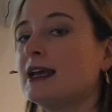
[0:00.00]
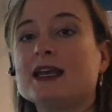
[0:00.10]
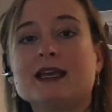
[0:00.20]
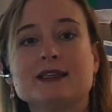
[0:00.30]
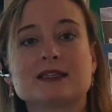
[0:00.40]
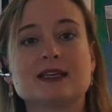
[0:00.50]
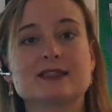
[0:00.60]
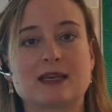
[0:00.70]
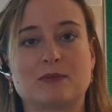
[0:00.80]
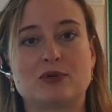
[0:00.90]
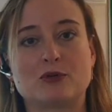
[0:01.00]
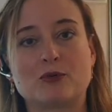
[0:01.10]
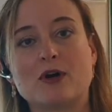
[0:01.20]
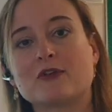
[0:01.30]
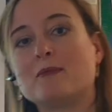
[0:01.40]
Here's an
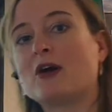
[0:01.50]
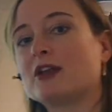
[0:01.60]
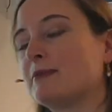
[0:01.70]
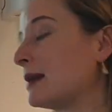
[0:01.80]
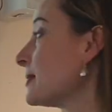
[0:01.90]
example of a mind map